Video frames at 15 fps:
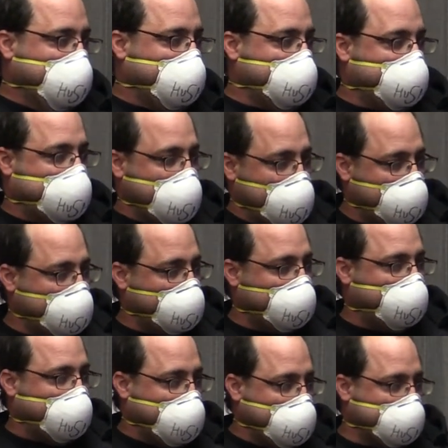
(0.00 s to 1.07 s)
the general
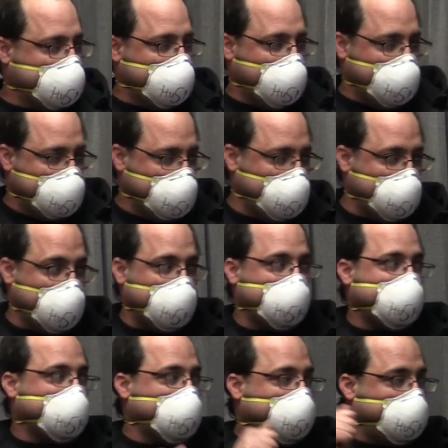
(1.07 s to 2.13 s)
Bytes A T
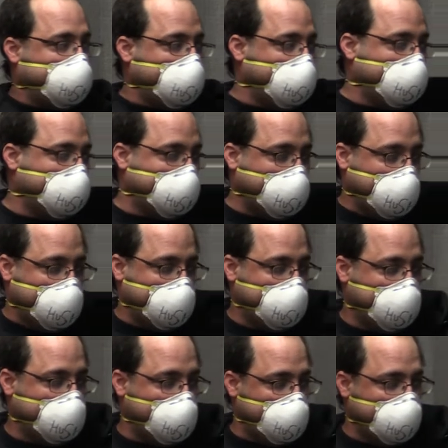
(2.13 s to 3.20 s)
Ms that are floating around,
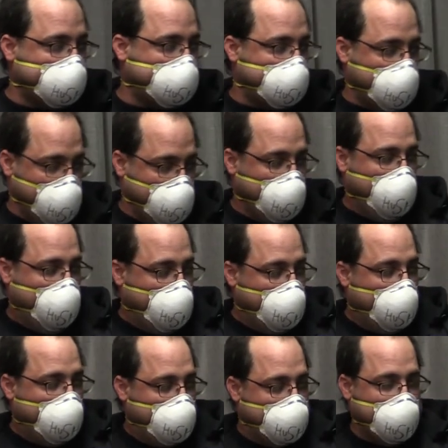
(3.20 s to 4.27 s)
those
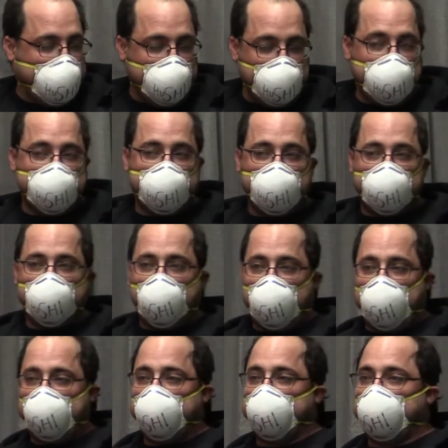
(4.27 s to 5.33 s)
make it easy to
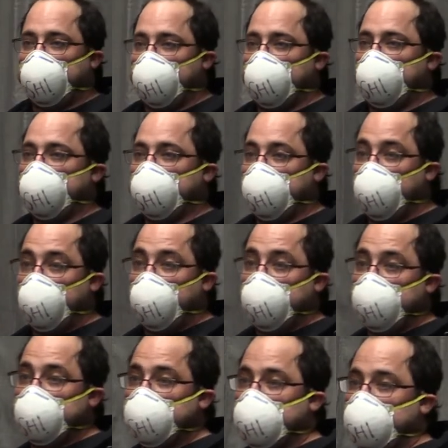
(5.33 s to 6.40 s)
add your own coins.